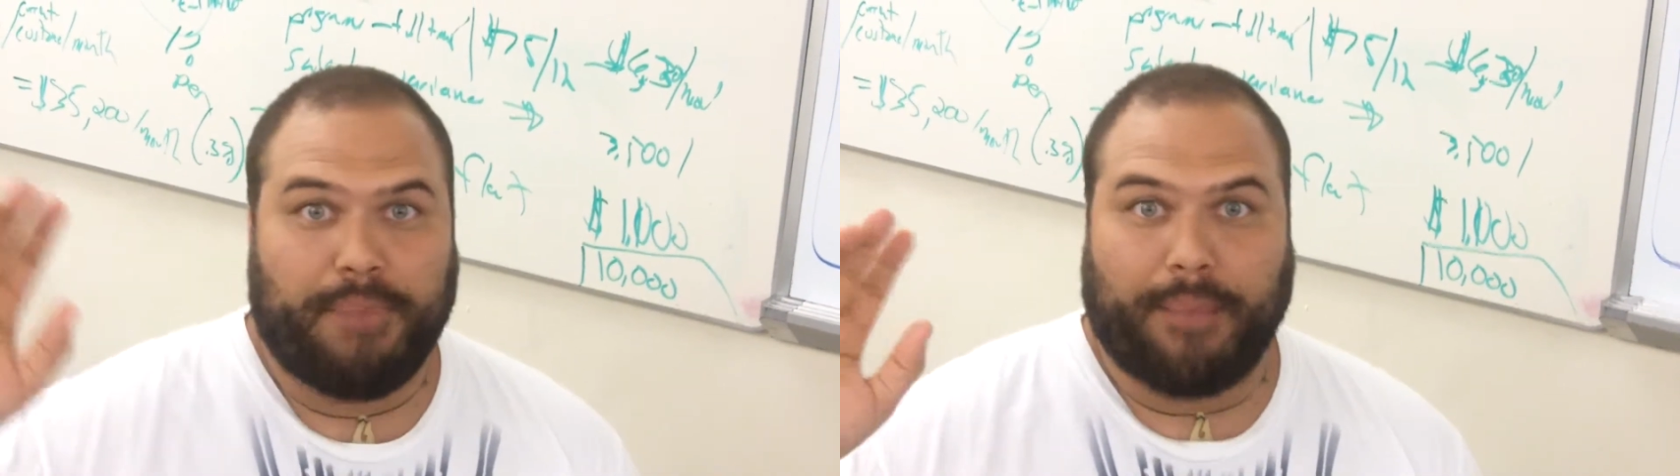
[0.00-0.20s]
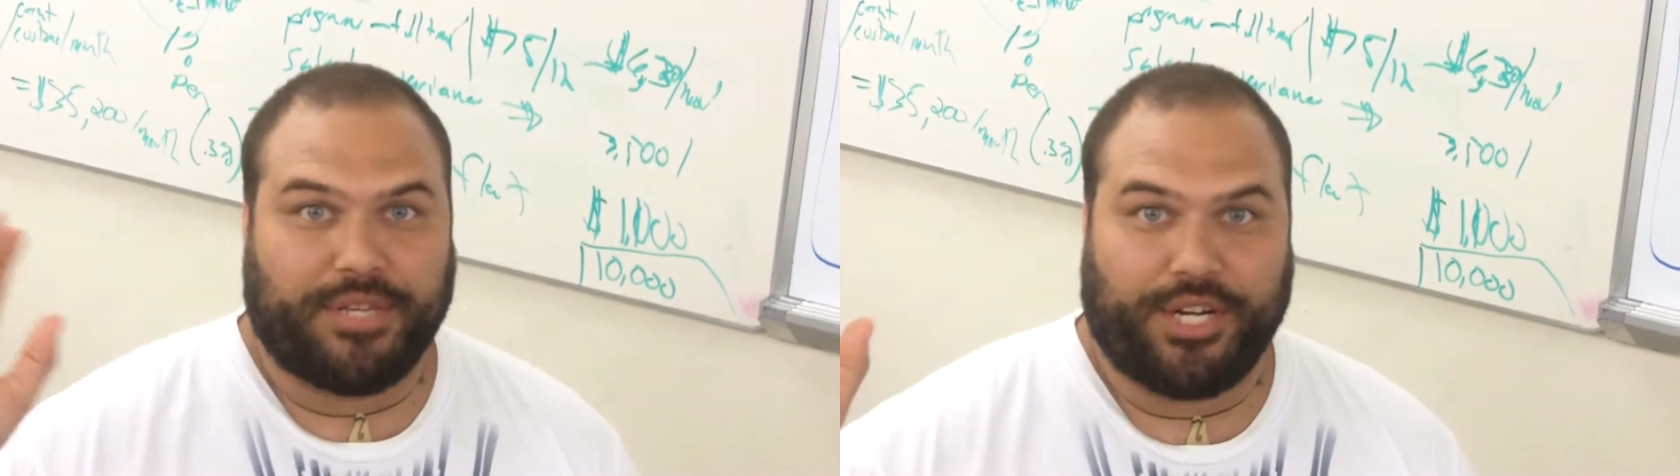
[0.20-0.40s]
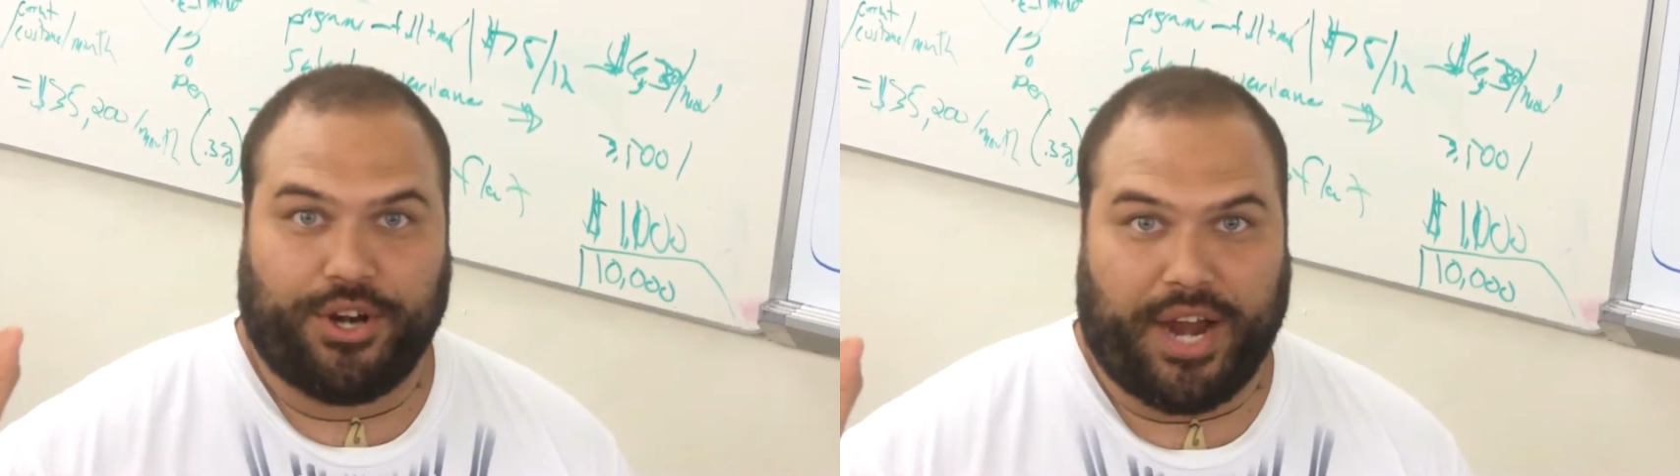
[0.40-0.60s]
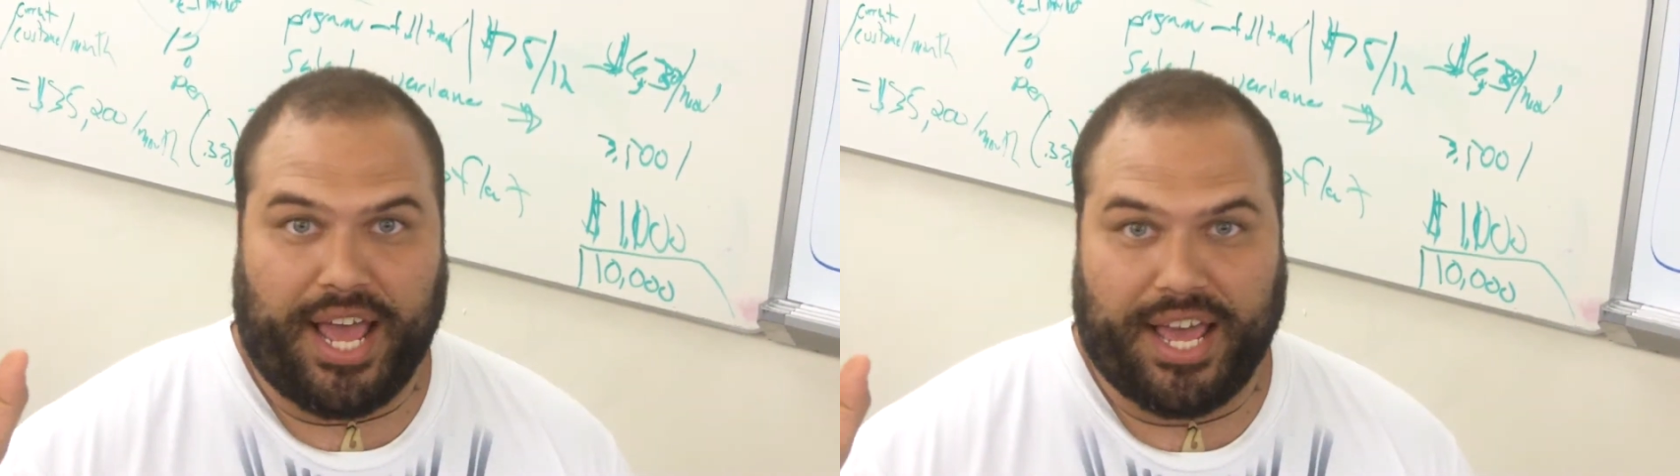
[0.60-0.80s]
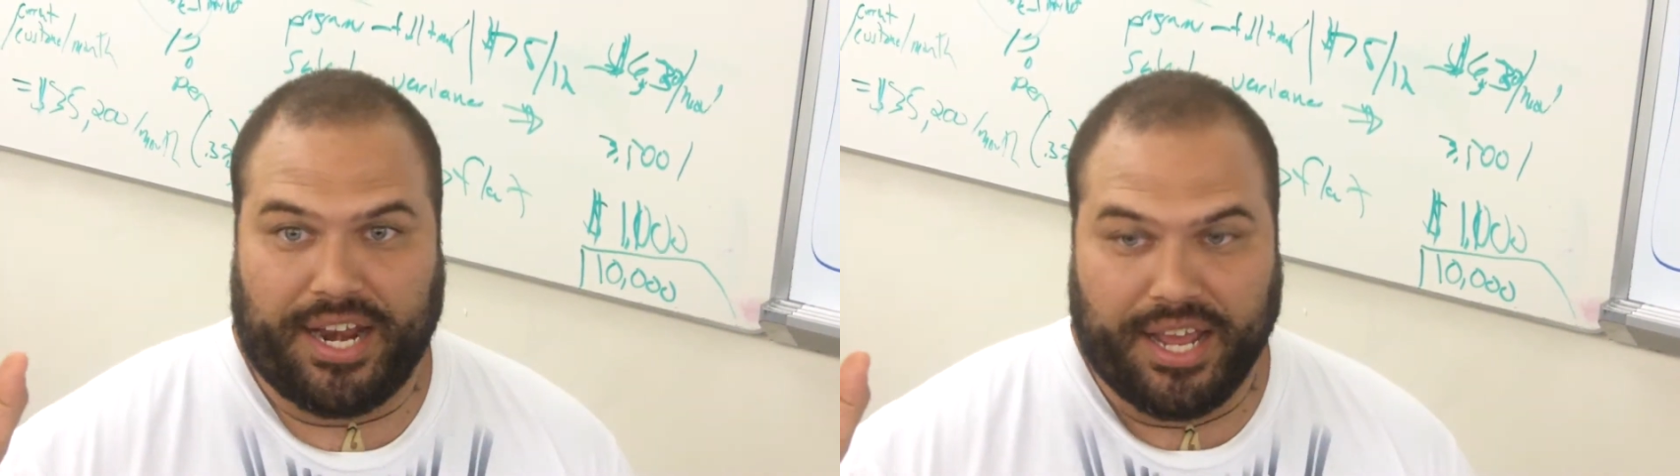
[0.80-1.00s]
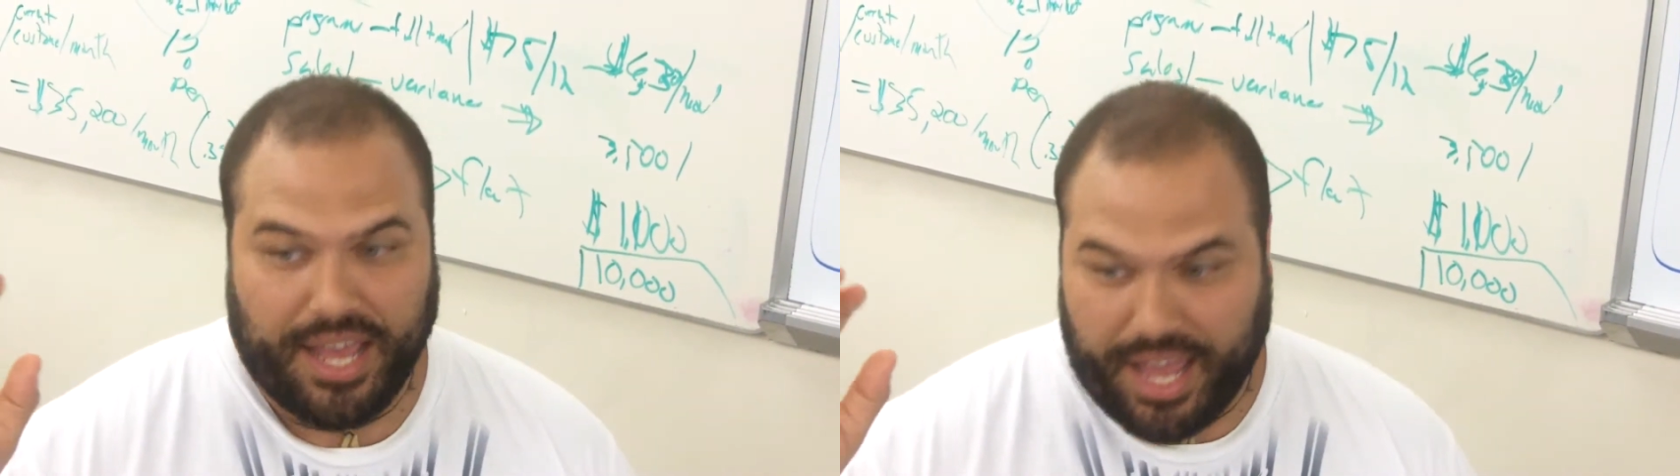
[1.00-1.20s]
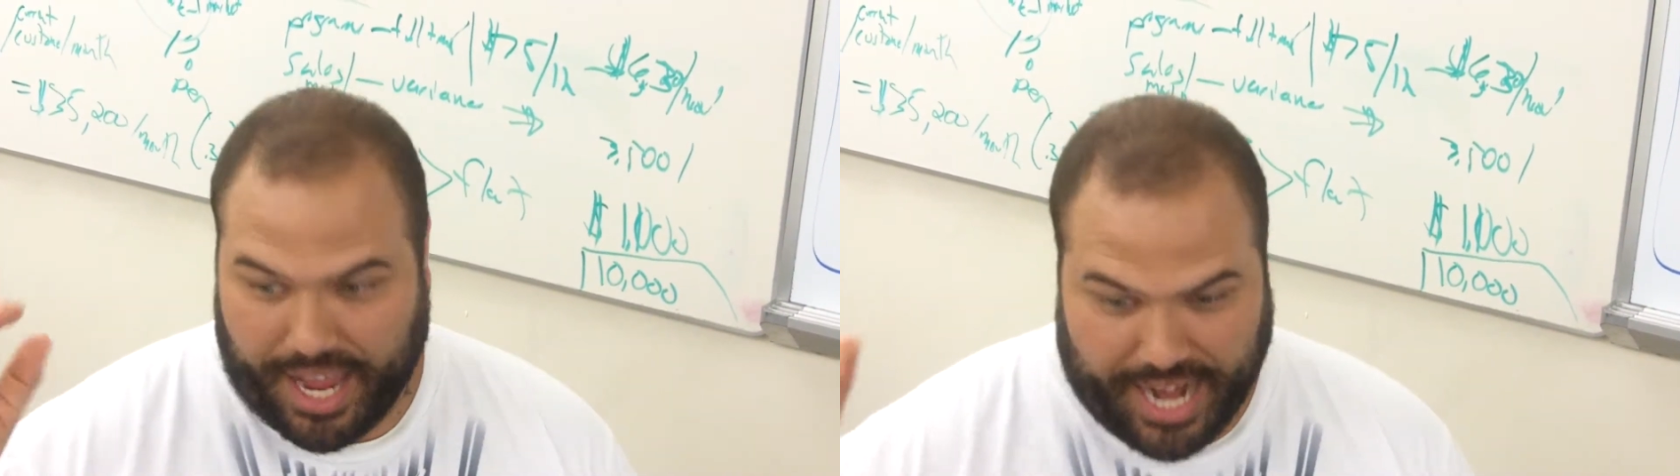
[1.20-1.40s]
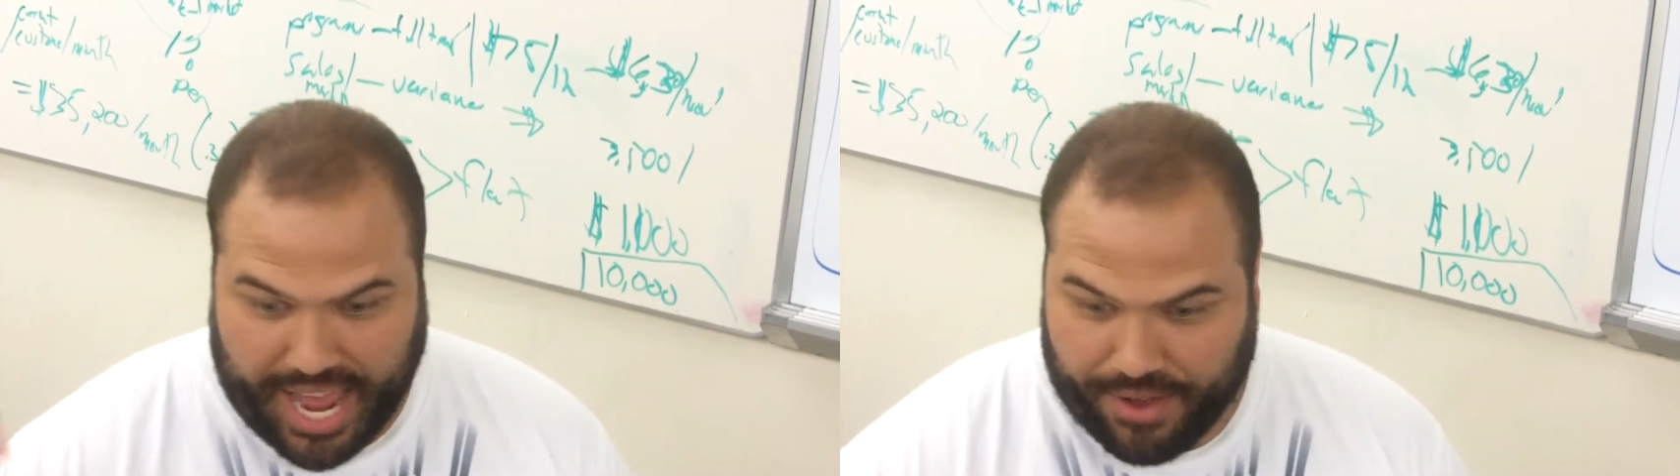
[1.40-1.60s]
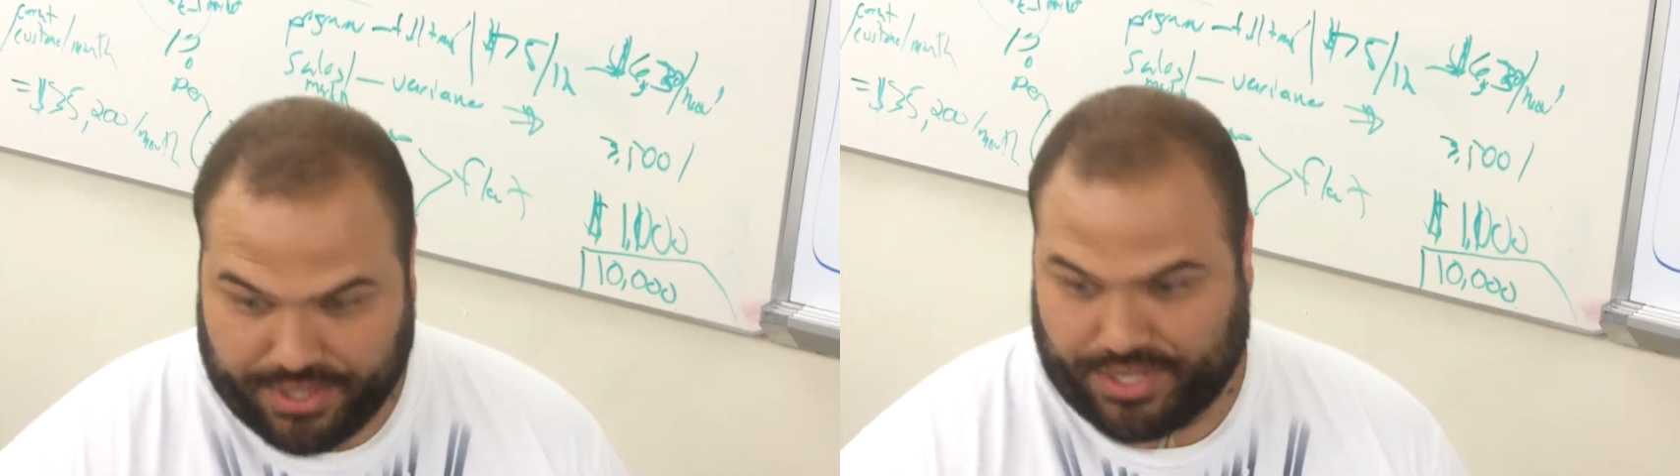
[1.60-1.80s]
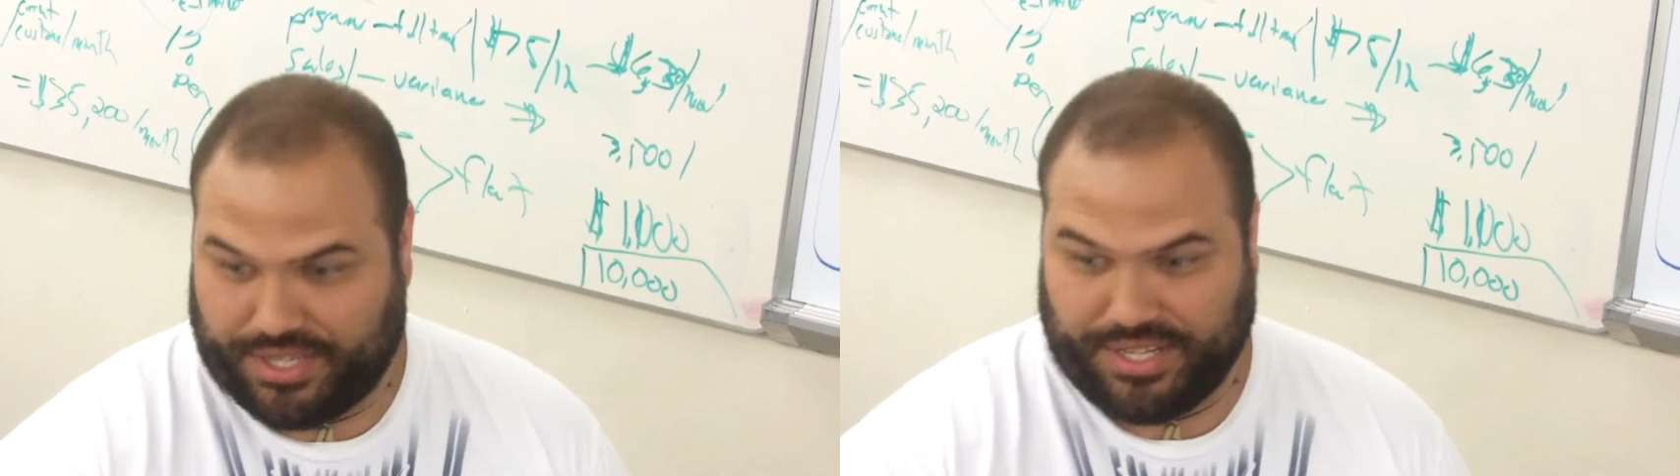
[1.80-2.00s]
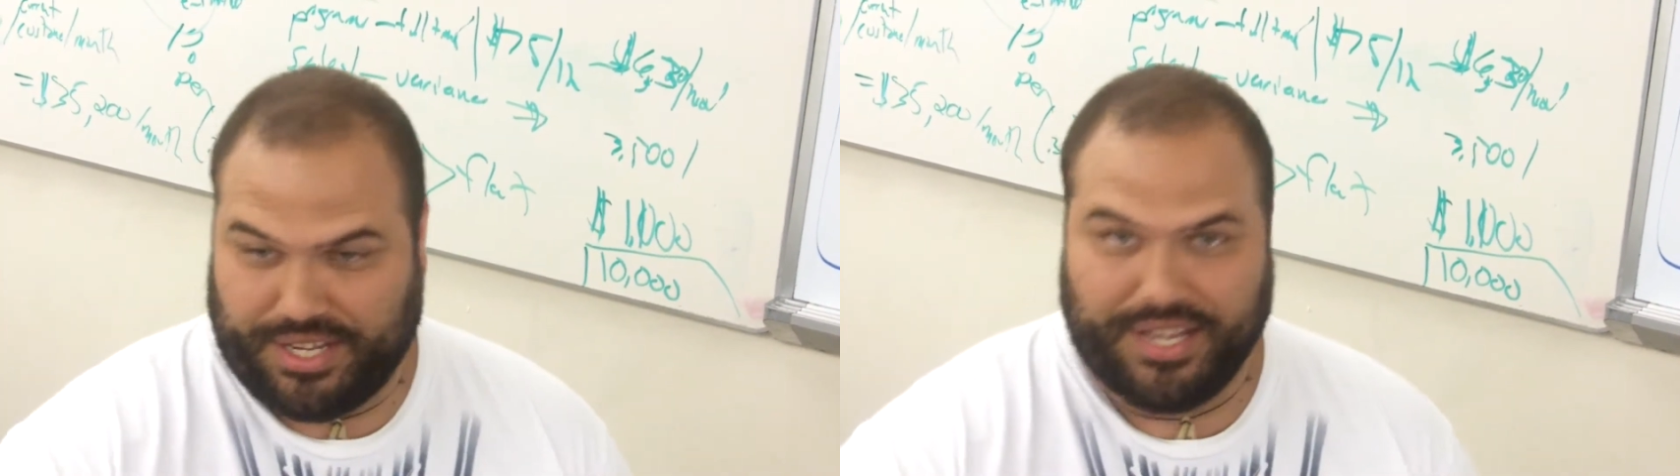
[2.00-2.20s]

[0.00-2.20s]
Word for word: popped into your head, and now it's